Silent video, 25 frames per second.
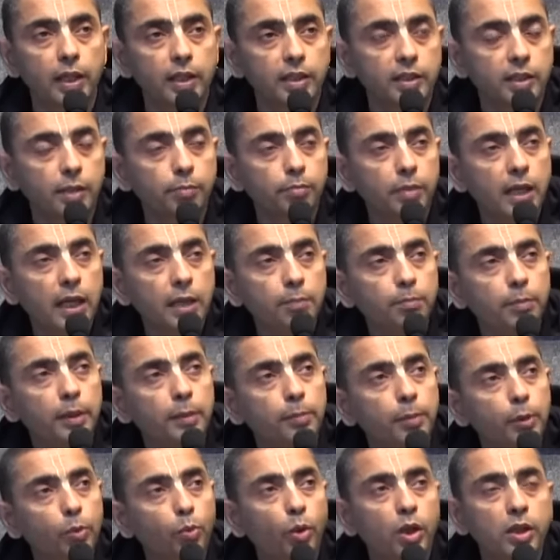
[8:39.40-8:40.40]
Sometimes
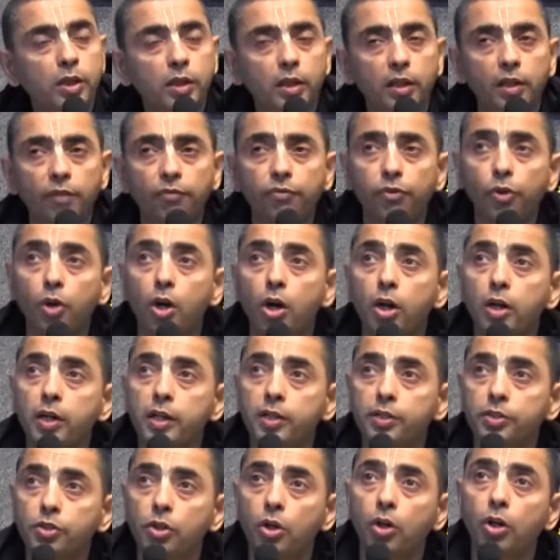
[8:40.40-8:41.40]
people wonder if Lord
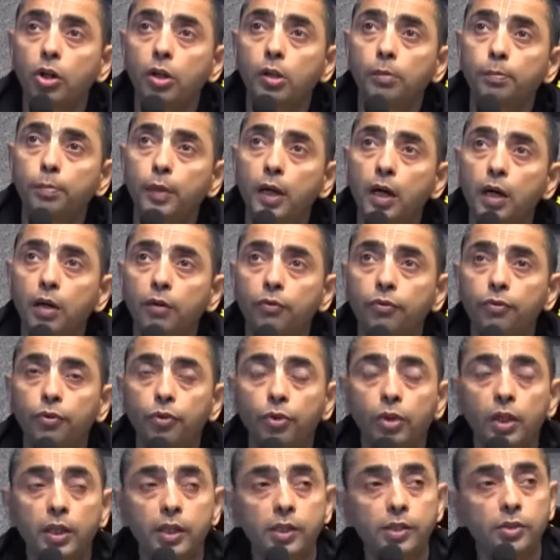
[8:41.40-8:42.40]
is all
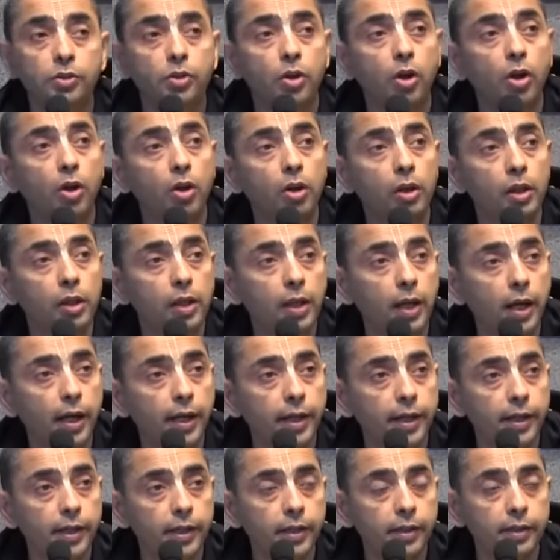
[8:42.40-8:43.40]
powerful, He is all
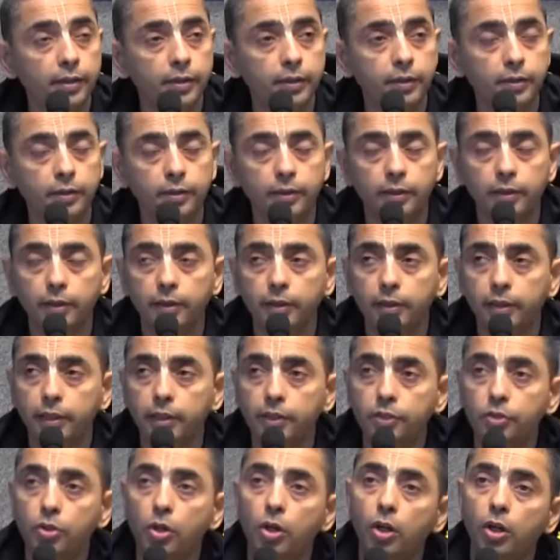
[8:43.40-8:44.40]
kind, He
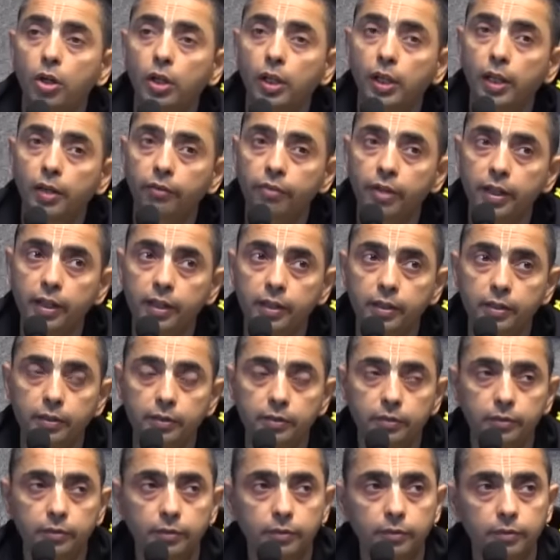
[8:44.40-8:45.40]
is all
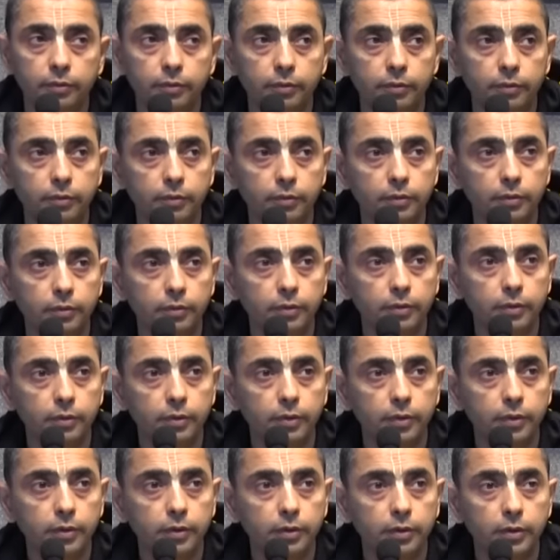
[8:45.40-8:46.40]
loving.
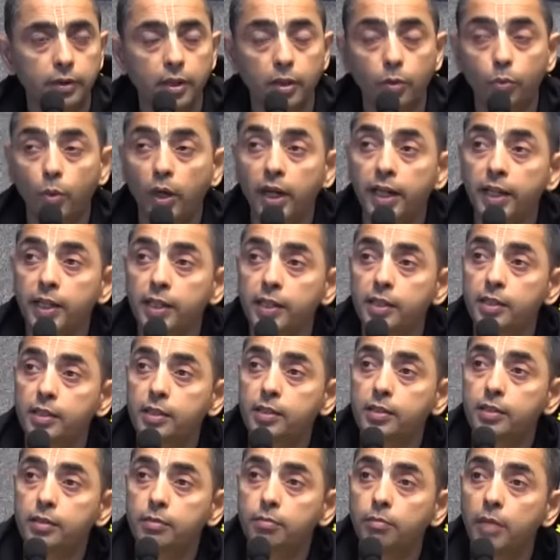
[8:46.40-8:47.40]
Then why
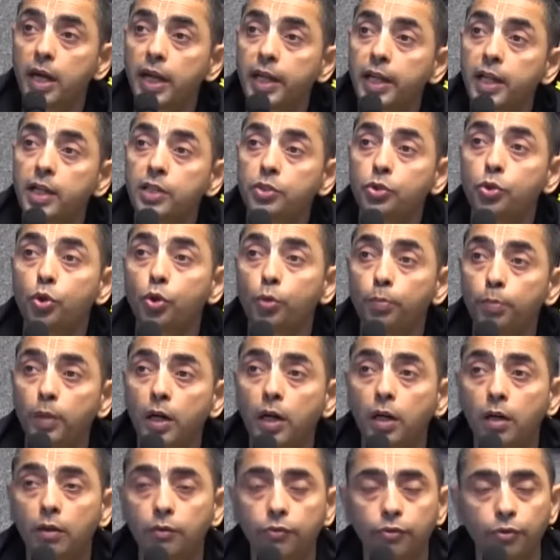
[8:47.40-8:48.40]
is Maya so
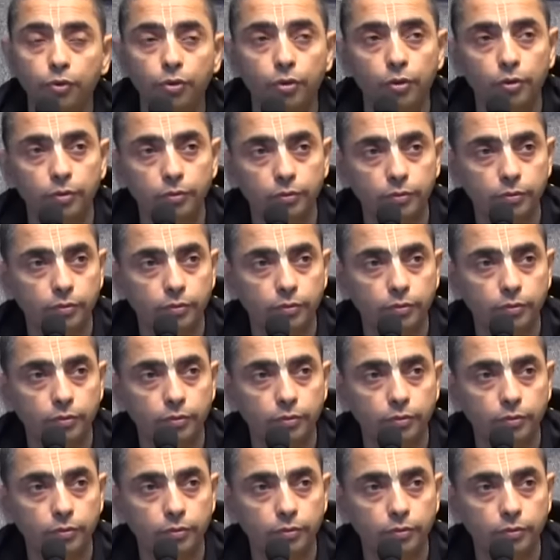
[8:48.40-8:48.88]
powerful?